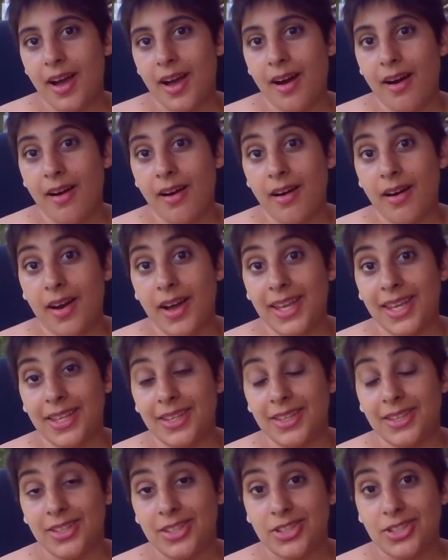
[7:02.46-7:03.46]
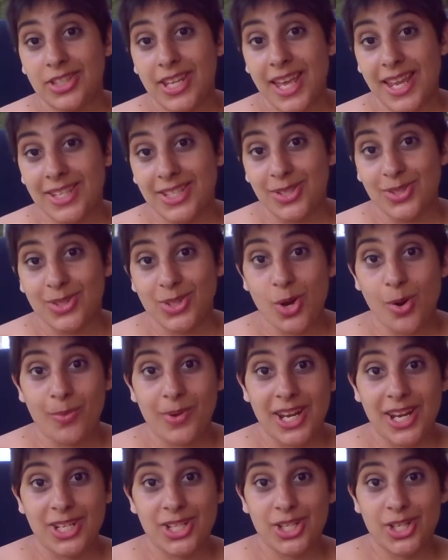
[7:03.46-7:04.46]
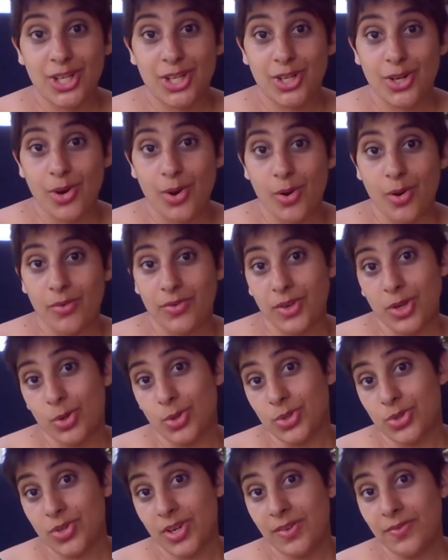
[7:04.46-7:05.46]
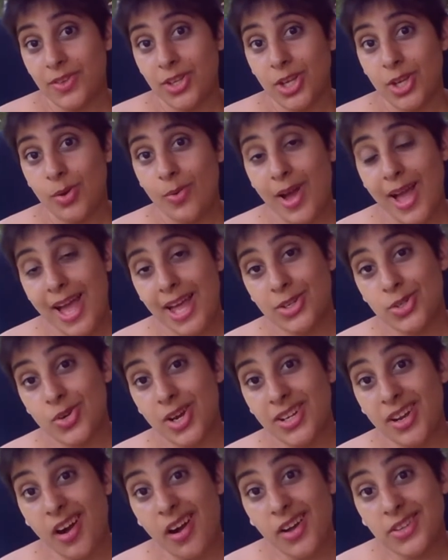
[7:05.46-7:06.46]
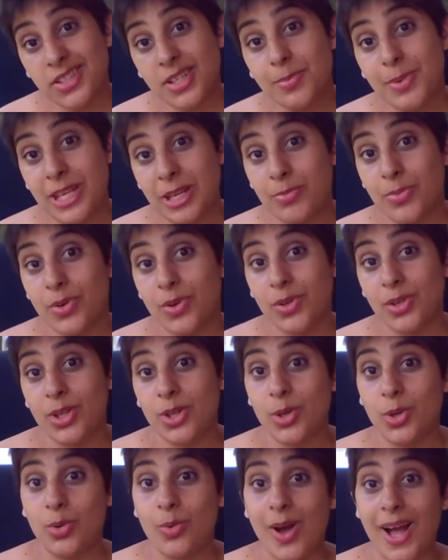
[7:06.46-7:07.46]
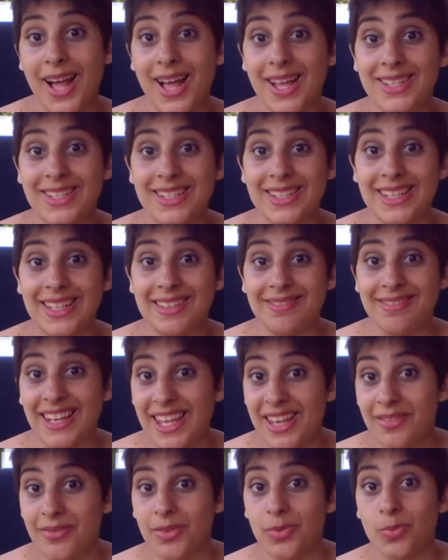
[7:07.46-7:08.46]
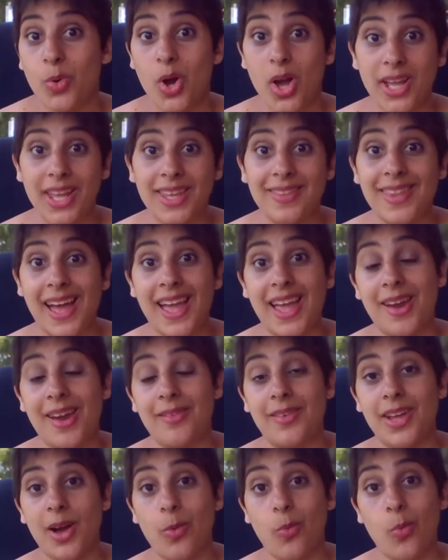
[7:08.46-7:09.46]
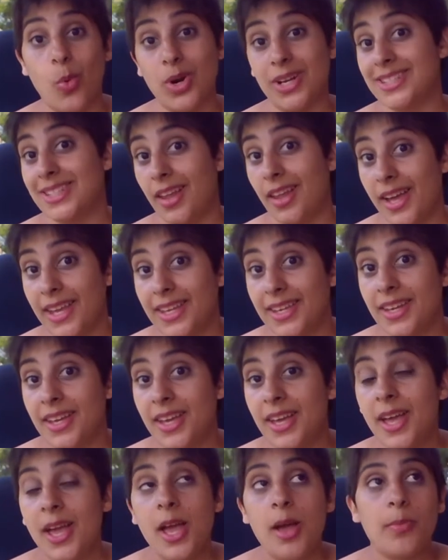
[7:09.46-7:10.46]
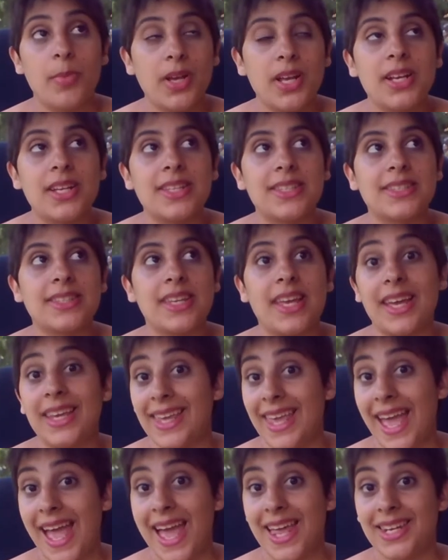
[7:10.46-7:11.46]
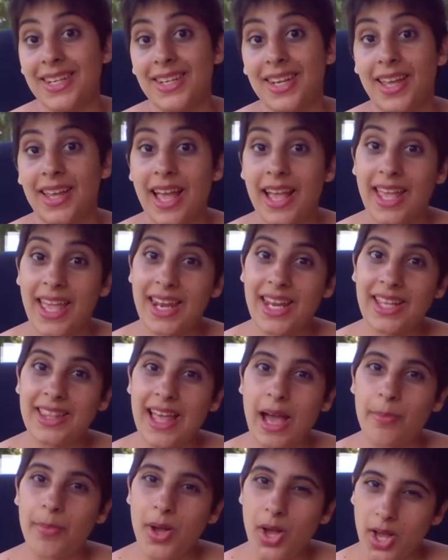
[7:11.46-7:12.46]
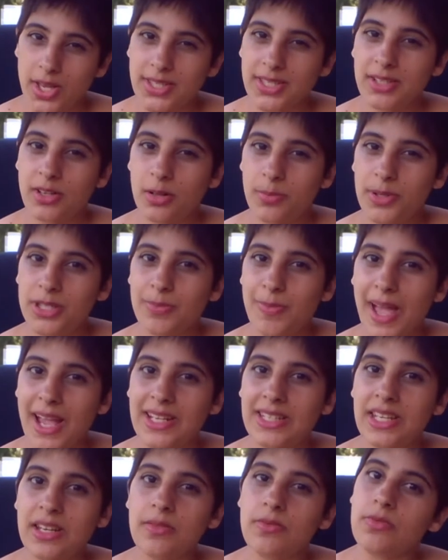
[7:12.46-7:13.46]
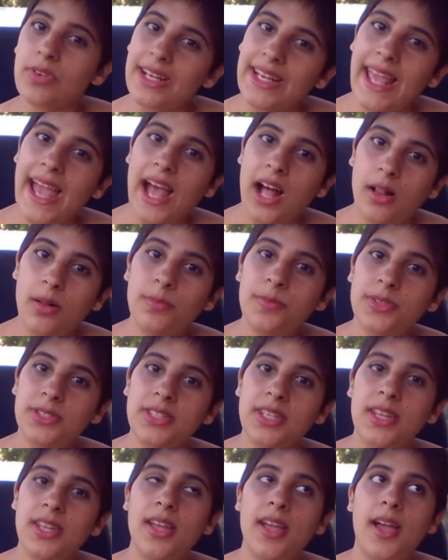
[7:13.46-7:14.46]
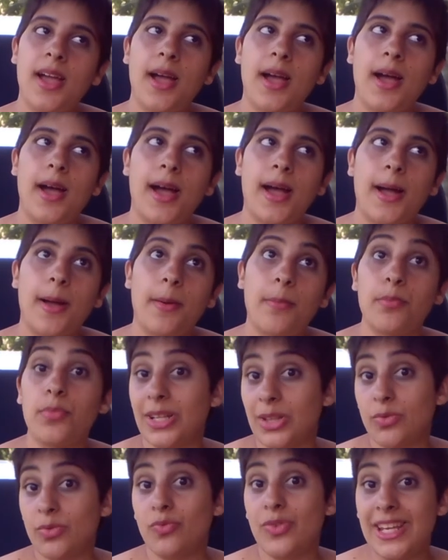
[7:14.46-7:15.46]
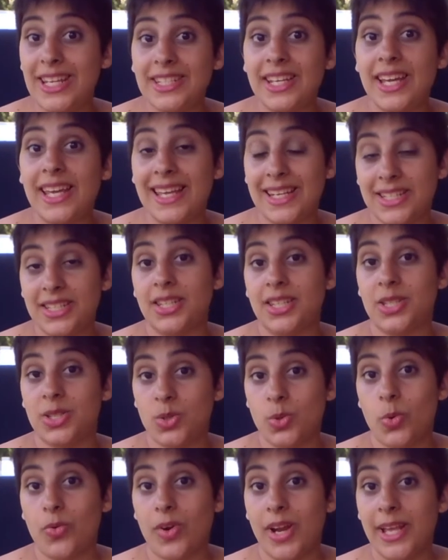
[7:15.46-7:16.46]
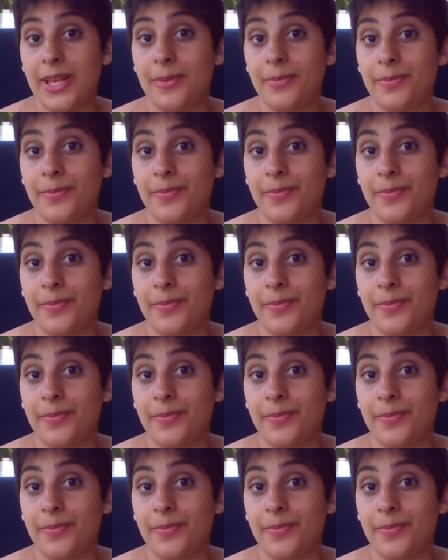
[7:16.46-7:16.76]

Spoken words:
I tend to use a combination of Google Street View and trying to ask people who actually live and work in that area what it's like. Because again, getting that personal perspective really helps bring the reader into the story.